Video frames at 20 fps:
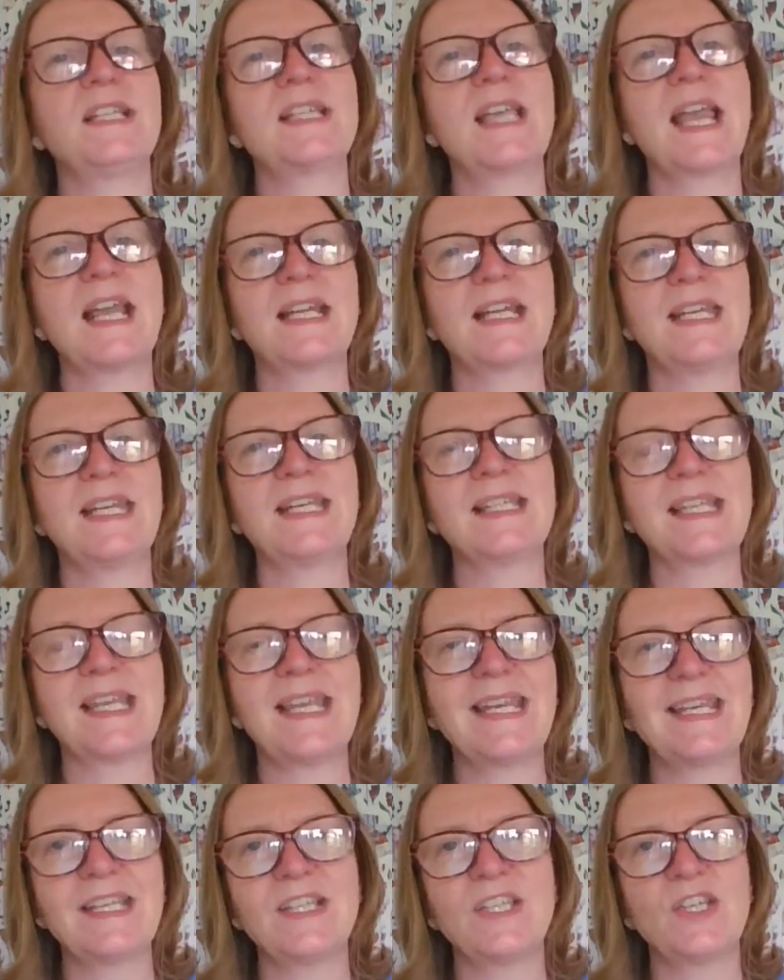techniques
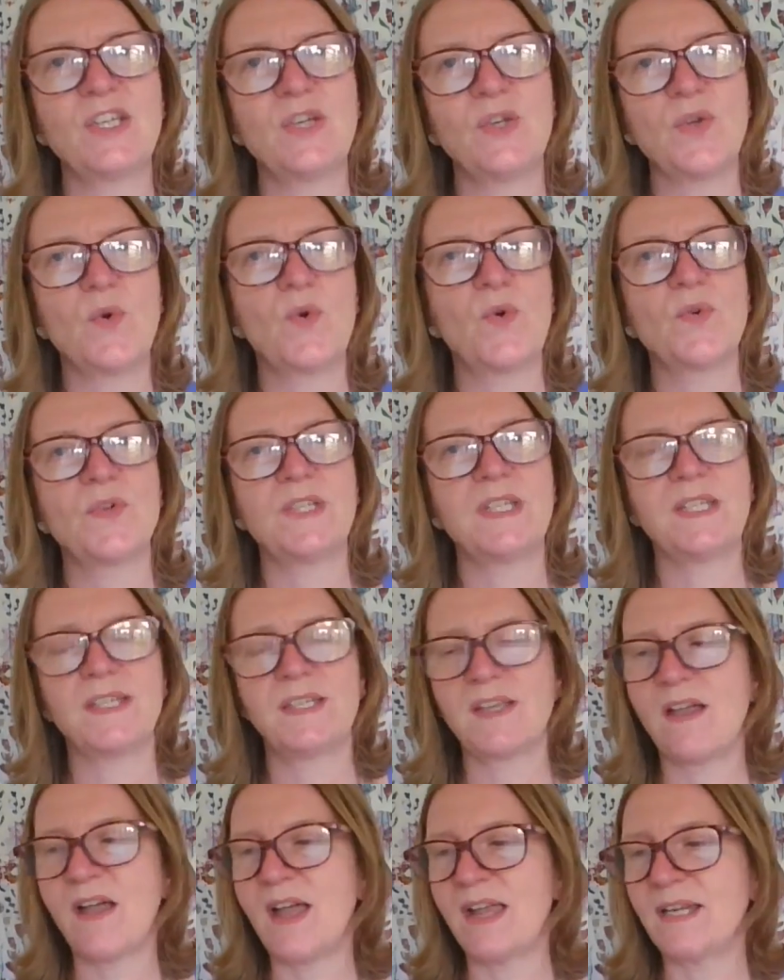into your
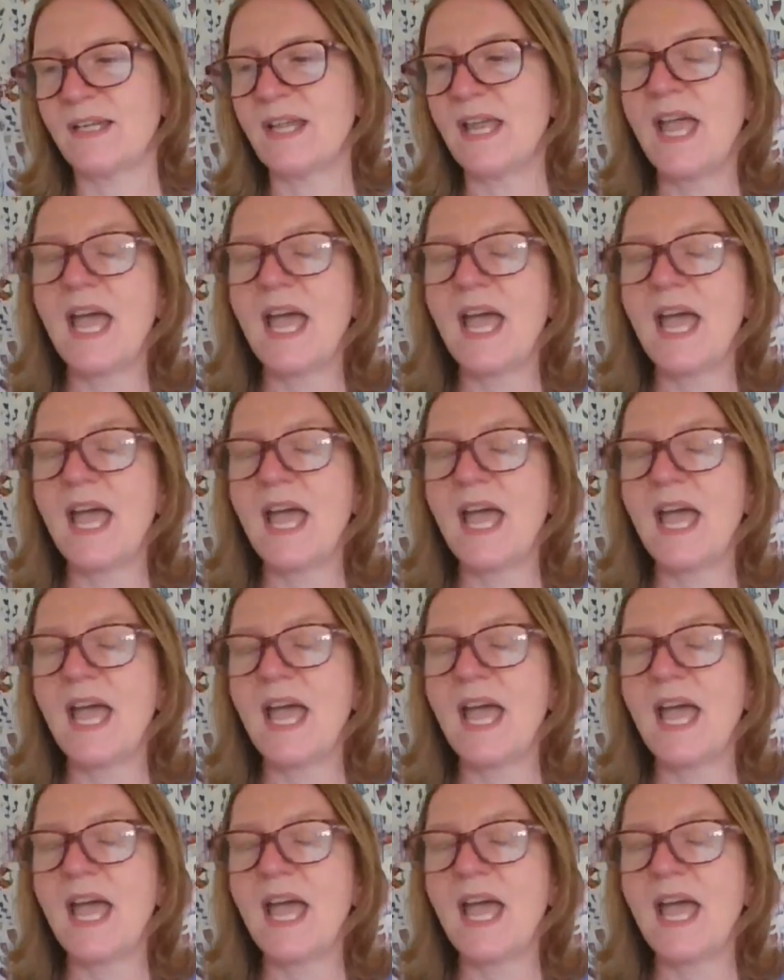design.